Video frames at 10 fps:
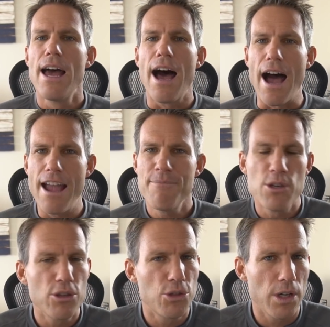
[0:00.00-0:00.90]
I am
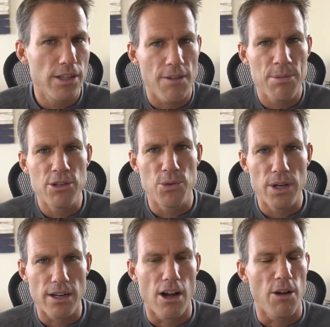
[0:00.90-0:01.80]
used to it because I've been
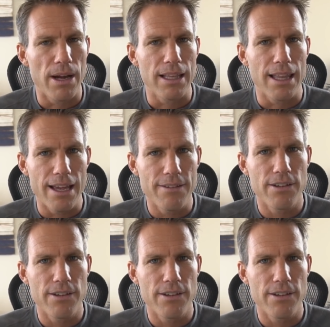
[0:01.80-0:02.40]
doing it all my life.